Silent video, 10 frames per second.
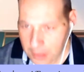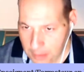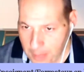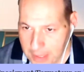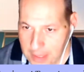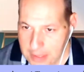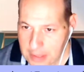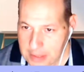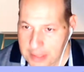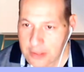in my case
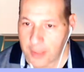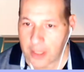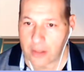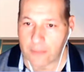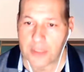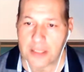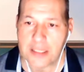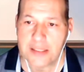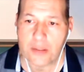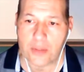it is semicolon, and I
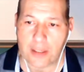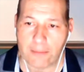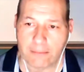say okay.